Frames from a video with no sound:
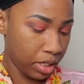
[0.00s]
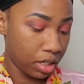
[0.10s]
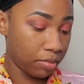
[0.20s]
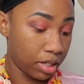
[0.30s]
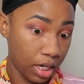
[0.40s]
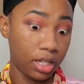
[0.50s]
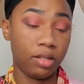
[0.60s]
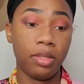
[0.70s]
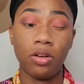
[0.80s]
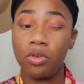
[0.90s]
I'm gonna take
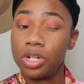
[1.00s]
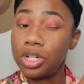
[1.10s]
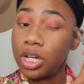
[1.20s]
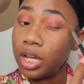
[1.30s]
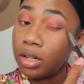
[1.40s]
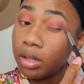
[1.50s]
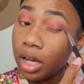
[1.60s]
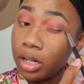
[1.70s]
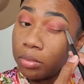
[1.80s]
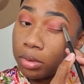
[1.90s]
some of that orange shade and
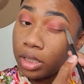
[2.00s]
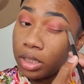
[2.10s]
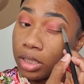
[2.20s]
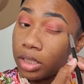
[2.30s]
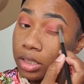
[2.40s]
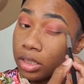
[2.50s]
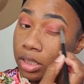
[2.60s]
kind of blend this